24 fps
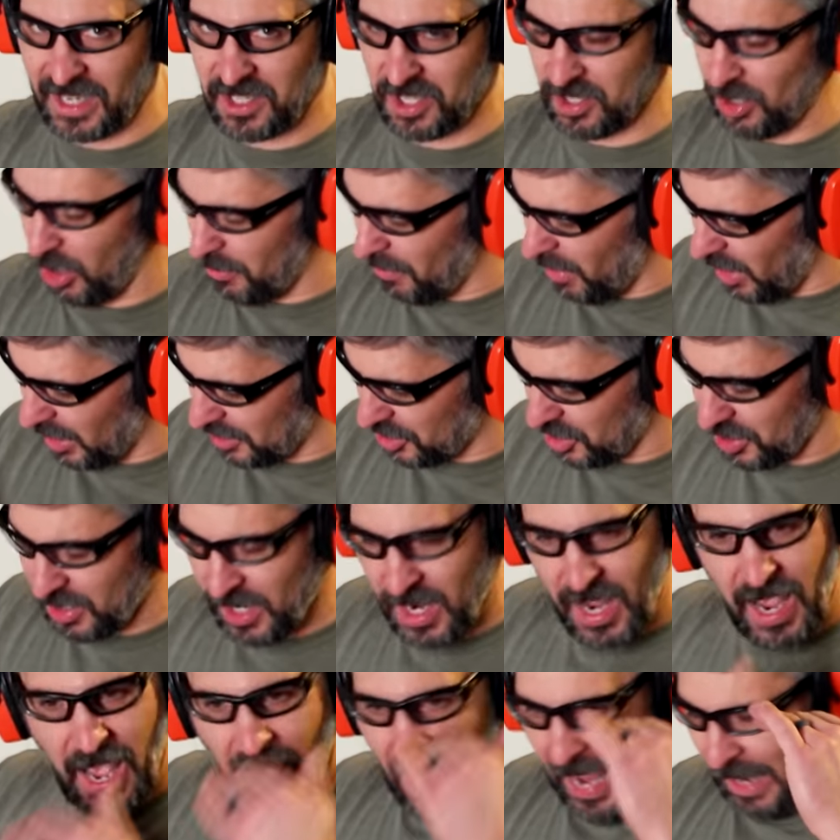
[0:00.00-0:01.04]
so much,
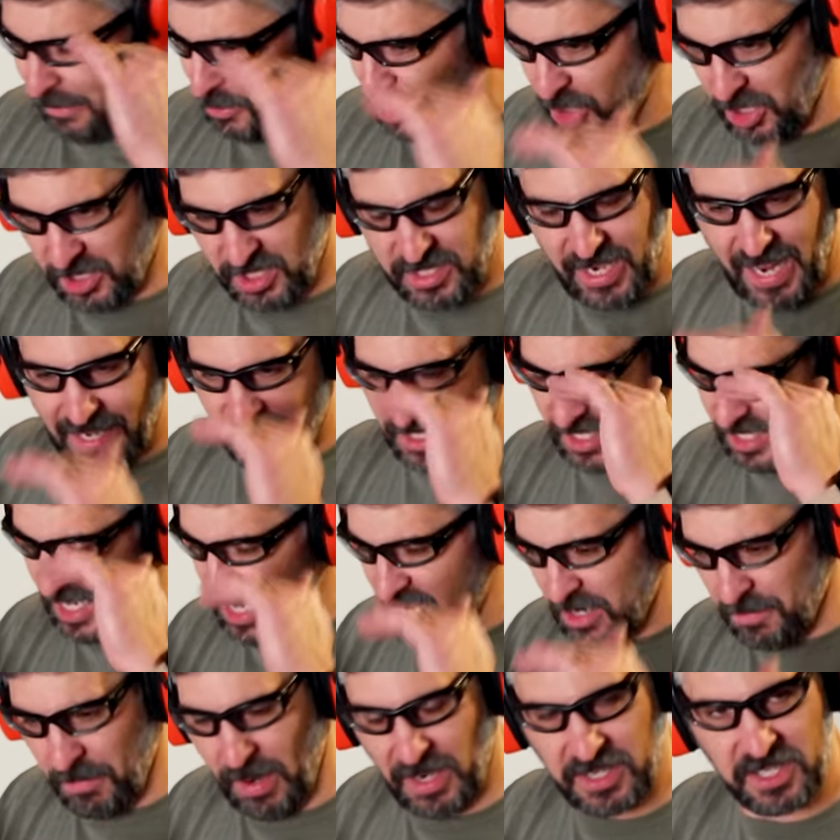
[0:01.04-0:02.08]
I'm just not
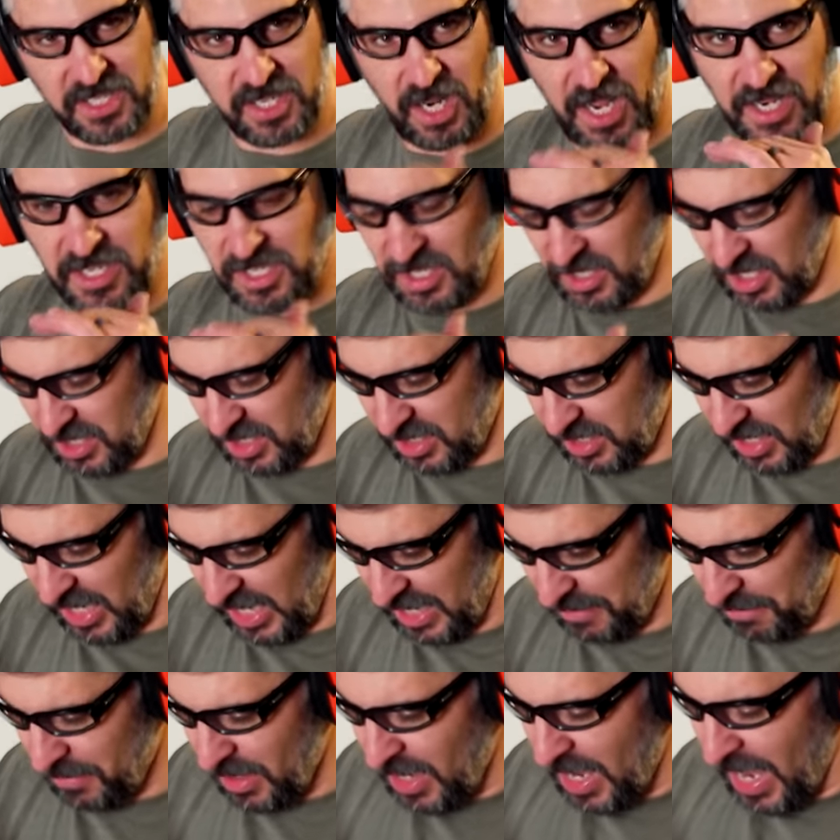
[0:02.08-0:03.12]
seeing my sights the
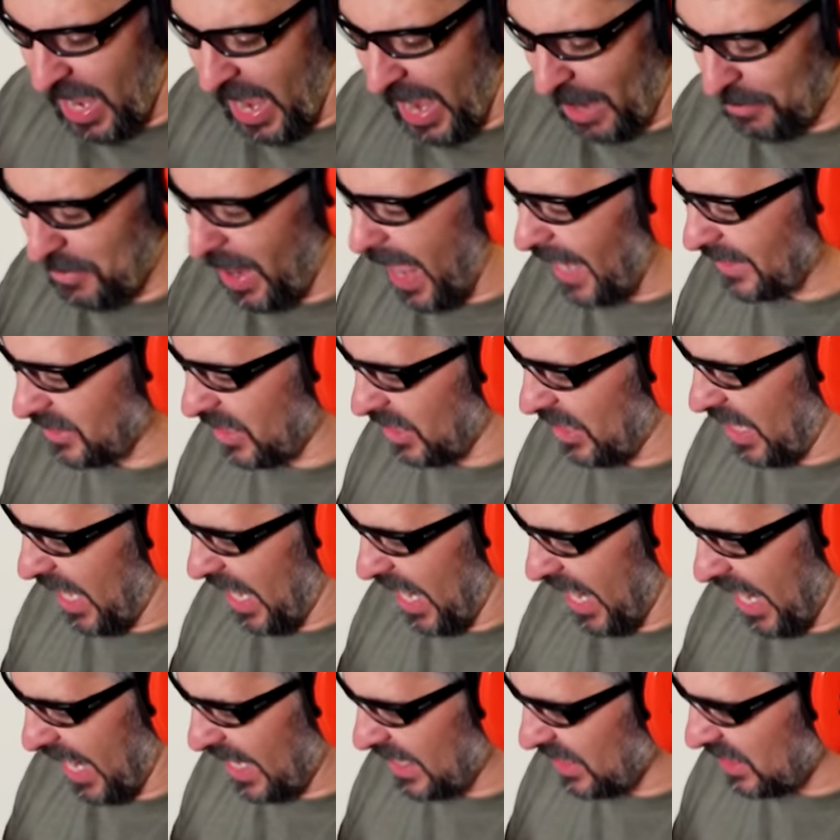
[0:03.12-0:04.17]
same. I'm not gonna
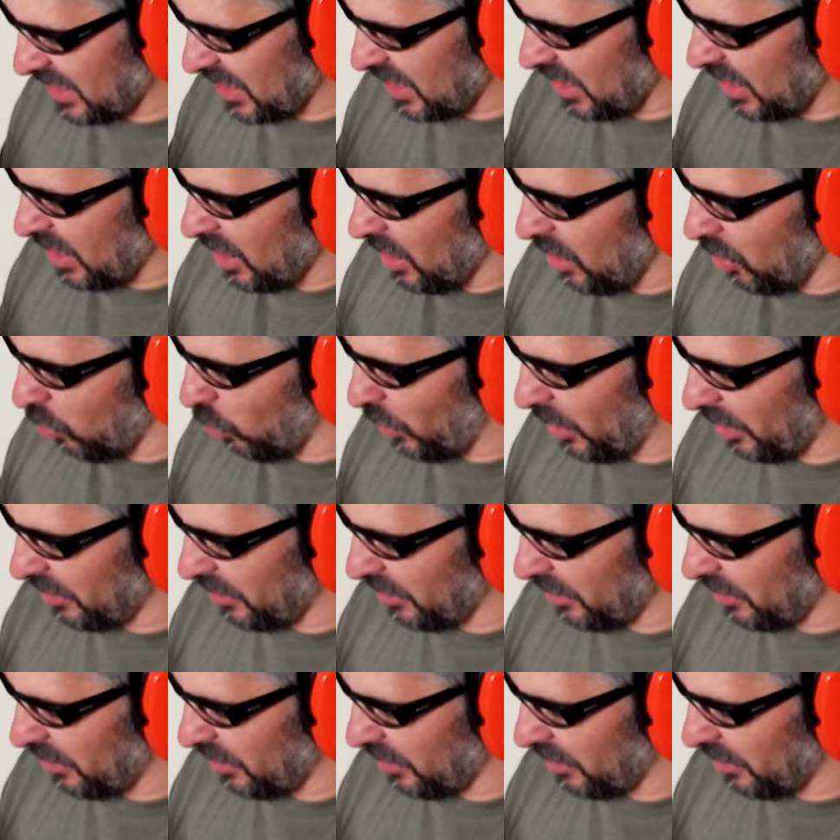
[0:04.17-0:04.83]
hate where